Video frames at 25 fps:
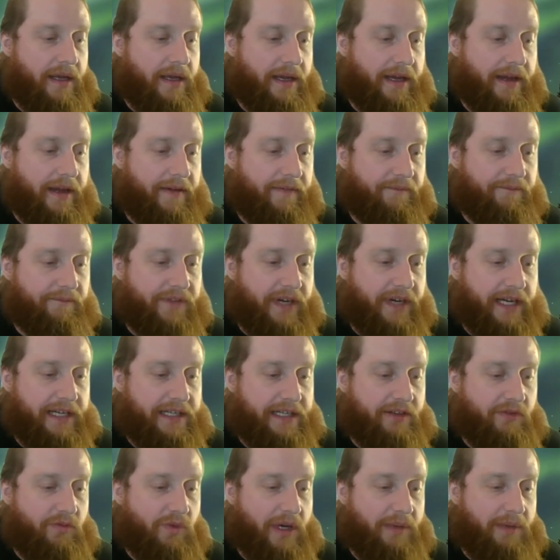And
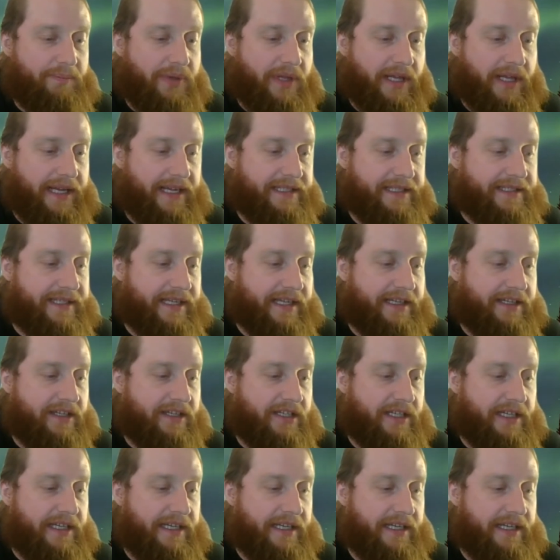finding what plants I
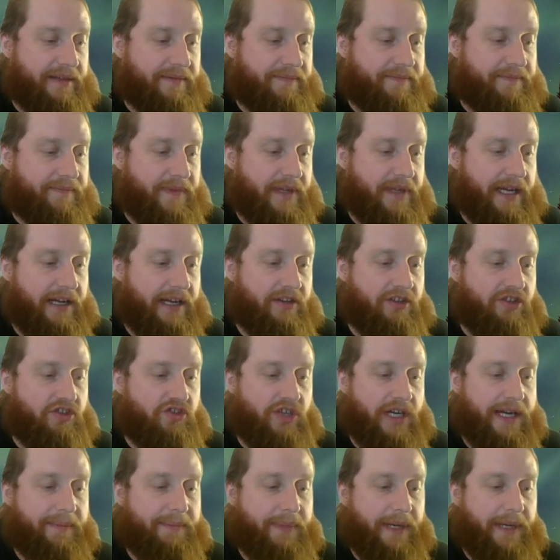could eat, how to
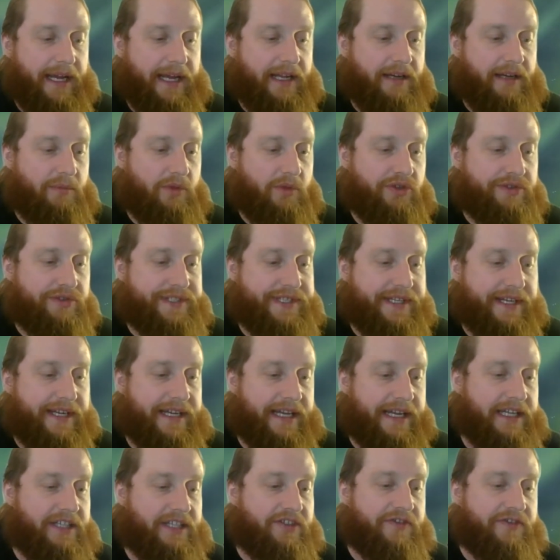trap animals and
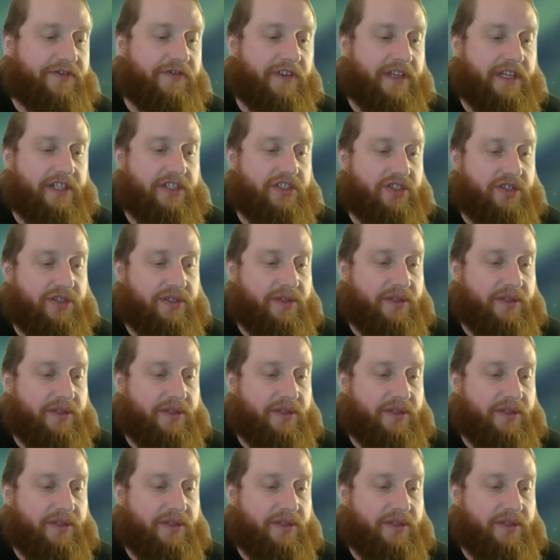catch fish.